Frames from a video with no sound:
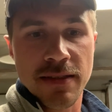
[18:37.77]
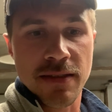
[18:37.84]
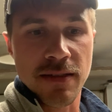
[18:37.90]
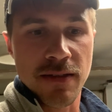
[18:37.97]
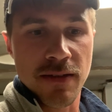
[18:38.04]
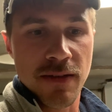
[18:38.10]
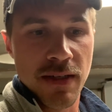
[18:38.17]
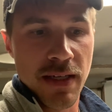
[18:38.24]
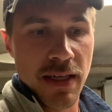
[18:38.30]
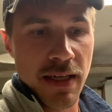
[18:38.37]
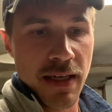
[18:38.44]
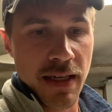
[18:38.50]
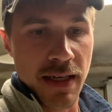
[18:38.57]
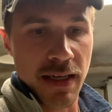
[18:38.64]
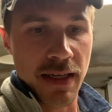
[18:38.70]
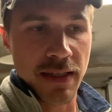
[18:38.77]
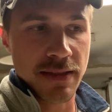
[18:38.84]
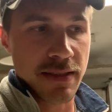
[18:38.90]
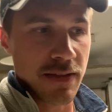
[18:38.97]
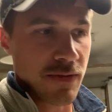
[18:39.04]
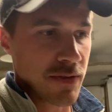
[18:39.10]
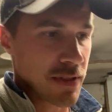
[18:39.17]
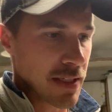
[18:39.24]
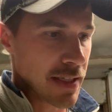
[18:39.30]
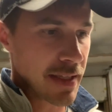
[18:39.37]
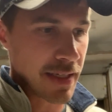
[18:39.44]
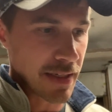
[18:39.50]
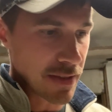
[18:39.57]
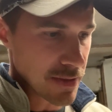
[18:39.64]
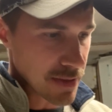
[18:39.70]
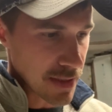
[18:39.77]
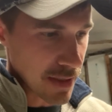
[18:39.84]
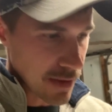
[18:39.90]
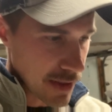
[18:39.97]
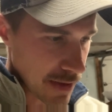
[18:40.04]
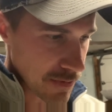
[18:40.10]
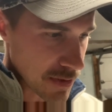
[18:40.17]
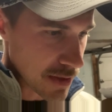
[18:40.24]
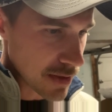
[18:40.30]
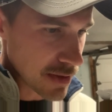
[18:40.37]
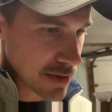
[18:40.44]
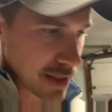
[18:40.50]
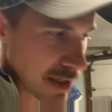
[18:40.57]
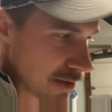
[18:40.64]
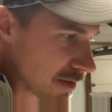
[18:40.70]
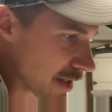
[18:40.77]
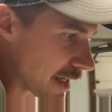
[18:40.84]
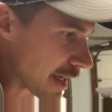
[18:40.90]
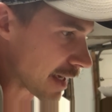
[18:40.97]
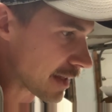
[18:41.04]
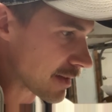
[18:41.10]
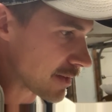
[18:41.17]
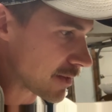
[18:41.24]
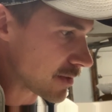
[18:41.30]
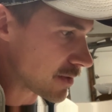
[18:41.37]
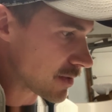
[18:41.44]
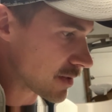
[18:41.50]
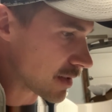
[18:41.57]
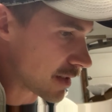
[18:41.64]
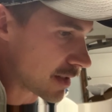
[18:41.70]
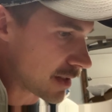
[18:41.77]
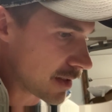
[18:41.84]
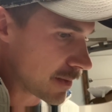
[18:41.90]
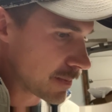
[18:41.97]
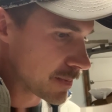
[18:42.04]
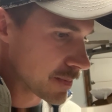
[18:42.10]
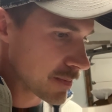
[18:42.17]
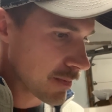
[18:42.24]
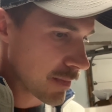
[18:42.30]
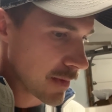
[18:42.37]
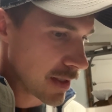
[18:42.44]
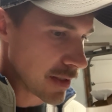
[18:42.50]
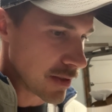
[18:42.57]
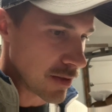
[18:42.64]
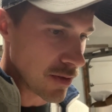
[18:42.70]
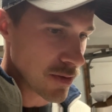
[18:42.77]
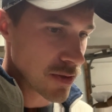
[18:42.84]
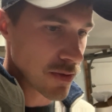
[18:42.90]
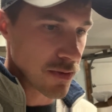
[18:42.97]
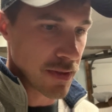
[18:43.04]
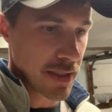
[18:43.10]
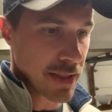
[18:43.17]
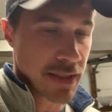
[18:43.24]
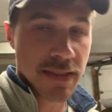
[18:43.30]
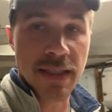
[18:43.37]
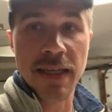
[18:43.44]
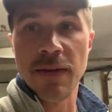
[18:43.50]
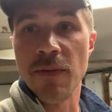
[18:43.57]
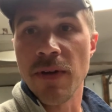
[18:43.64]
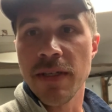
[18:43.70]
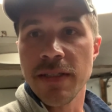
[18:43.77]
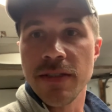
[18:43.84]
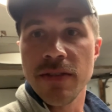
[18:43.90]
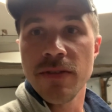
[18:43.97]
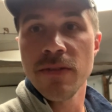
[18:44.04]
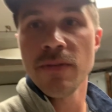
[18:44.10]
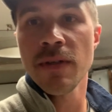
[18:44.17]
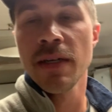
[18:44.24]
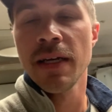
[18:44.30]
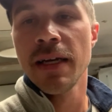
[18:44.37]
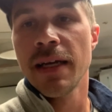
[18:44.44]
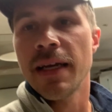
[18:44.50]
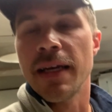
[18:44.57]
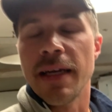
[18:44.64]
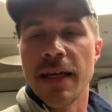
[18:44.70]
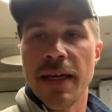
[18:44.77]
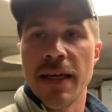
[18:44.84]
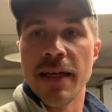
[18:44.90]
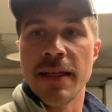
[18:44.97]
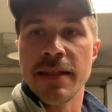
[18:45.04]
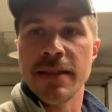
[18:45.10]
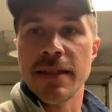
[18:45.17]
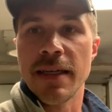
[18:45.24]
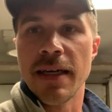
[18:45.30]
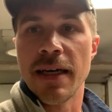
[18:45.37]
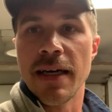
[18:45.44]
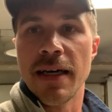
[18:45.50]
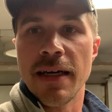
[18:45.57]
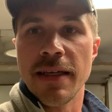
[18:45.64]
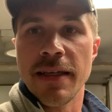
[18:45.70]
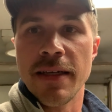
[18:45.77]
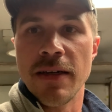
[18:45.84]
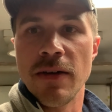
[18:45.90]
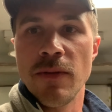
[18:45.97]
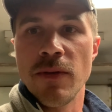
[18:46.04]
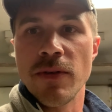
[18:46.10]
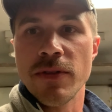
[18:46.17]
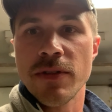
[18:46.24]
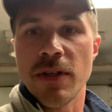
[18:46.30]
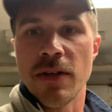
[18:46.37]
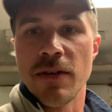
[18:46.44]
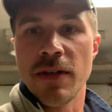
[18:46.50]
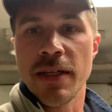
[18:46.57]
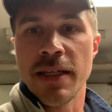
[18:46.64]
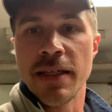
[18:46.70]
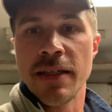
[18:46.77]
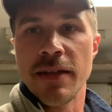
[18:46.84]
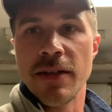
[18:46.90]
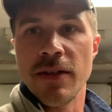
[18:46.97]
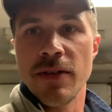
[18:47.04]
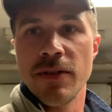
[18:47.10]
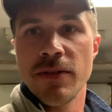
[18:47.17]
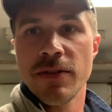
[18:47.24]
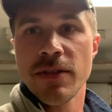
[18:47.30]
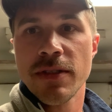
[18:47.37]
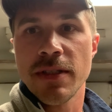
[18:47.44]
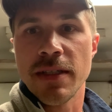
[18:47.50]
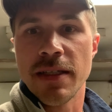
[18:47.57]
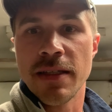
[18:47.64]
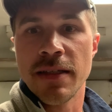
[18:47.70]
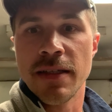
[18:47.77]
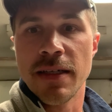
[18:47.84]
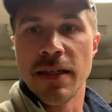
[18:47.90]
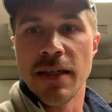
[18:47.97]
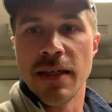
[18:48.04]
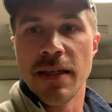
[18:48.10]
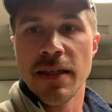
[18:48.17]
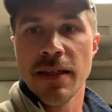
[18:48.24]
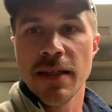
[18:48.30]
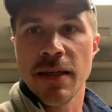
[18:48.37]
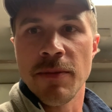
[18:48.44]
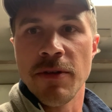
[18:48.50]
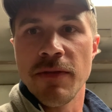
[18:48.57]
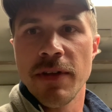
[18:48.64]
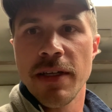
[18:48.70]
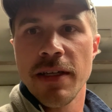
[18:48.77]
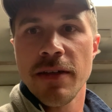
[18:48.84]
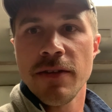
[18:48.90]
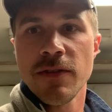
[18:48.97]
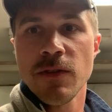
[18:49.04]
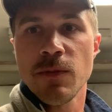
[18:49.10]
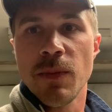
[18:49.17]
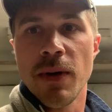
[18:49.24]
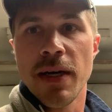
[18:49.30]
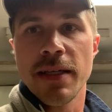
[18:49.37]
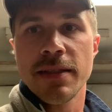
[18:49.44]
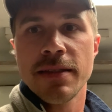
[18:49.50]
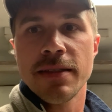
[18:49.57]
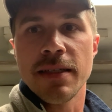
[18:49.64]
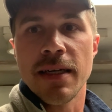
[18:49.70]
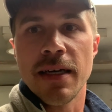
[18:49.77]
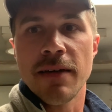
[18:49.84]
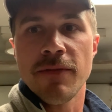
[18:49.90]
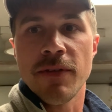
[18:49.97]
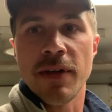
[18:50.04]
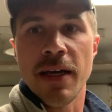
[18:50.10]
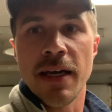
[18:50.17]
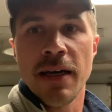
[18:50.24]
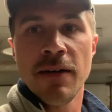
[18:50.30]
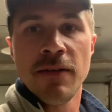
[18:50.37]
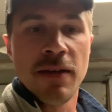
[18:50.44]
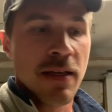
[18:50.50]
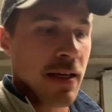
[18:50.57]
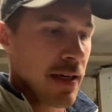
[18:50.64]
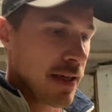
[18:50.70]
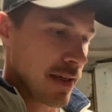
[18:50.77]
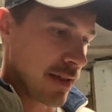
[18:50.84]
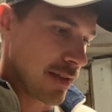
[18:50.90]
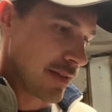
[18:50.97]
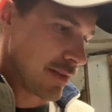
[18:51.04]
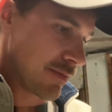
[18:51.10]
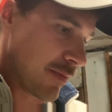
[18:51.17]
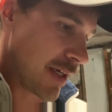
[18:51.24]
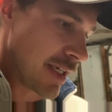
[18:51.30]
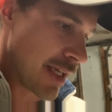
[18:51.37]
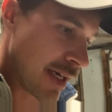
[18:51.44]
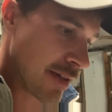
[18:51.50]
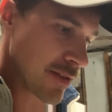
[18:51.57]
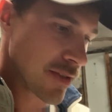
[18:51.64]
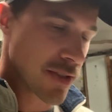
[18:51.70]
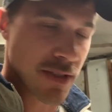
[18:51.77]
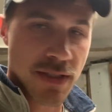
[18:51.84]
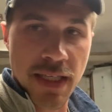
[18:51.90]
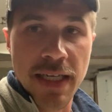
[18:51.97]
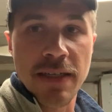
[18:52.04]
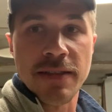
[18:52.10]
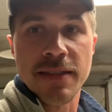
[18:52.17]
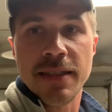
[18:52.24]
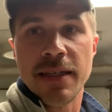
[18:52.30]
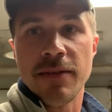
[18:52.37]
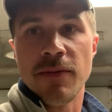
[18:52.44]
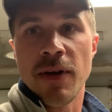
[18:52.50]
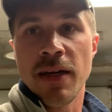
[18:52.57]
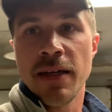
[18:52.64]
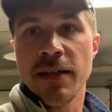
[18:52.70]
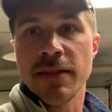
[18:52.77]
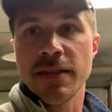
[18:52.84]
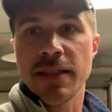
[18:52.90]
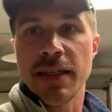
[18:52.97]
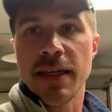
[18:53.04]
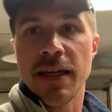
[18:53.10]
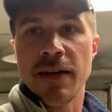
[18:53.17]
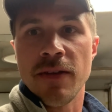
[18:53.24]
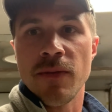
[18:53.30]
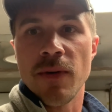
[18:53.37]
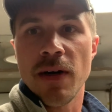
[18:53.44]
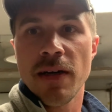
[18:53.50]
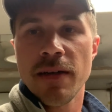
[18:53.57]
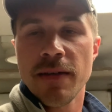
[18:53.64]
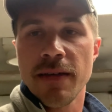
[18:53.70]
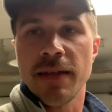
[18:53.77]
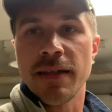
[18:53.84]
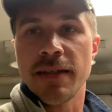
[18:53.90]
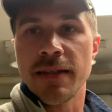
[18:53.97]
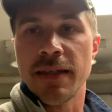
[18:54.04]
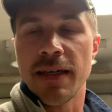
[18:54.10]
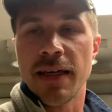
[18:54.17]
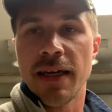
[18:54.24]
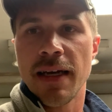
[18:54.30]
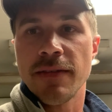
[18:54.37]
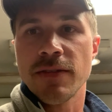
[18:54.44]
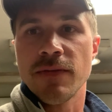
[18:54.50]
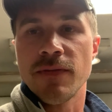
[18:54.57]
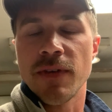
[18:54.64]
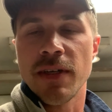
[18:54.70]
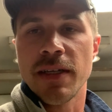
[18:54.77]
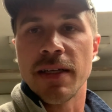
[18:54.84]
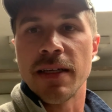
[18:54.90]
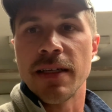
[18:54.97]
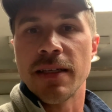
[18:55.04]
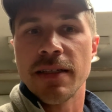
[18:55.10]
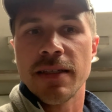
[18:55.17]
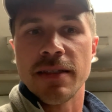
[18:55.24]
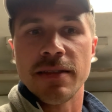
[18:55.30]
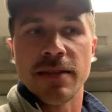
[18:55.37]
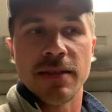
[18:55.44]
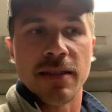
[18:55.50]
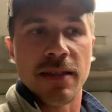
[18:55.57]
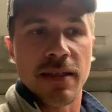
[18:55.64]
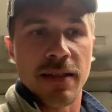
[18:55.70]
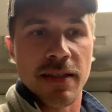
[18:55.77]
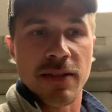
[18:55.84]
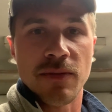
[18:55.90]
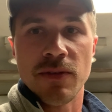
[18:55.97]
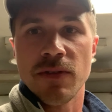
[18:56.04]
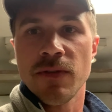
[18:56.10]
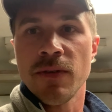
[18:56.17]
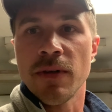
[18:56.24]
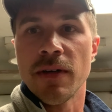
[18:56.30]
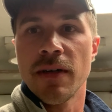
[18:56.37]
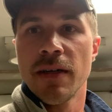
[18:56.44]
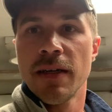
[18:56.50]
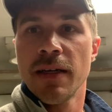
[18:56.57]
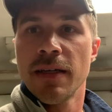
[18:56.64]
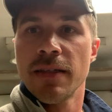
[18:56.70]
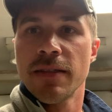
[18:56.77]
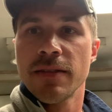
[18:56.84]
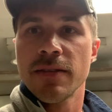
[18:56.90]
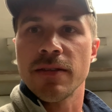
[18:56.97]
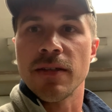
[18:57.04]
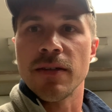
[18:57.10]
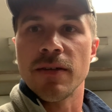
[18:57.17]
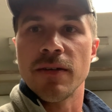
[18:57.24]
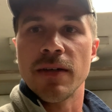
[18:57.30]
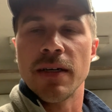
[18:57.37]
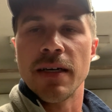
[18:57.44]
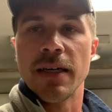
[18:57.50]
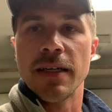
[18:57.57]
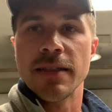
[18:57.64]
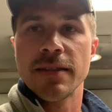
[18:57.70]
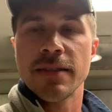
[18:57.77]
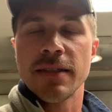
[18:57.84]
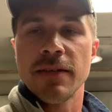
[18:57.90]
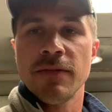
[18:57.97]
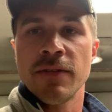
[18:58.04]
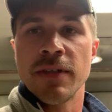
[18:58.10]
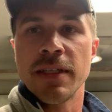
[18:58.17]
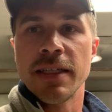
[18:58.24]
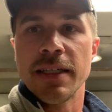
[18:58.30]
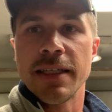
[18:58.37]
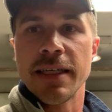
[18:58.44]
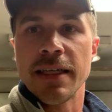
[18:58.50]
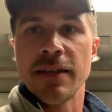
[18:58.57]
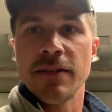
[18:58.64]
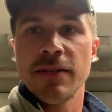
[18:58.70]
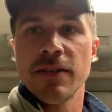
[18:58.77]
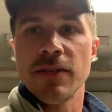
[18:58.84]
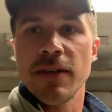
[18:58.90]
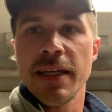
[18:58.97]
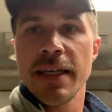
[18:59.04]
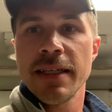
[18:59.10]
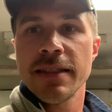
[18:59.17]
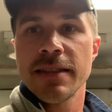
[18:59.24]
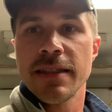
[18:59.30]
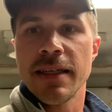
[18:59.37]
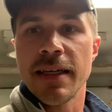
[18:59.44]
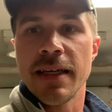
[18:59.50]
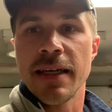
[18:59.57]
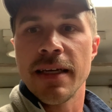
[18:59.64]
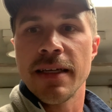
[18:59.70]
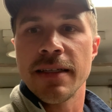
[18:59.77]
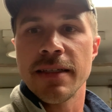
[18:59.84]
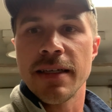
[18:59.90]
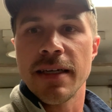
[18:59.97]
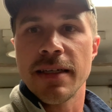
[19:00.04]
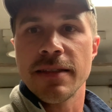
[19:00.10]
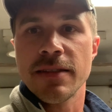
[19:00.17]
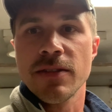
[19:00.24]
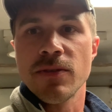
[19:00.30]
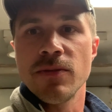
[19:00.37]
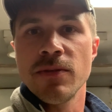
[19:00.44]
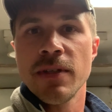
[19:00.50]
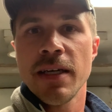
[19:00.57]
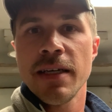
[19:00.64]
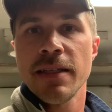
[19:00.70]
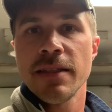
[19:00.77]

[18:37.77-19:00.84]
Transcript: So see if there's anything else that I'll have to take a look at. There's you know certainly things that I want to do and uh, you know we'll start looking into those in uh, coming videos but uh, for now right now it's just hey let's get it running let's get it out in the water and uh, have some fun in it because uh, that's what it's for so uh, it's definitely getting a little late and it's a school night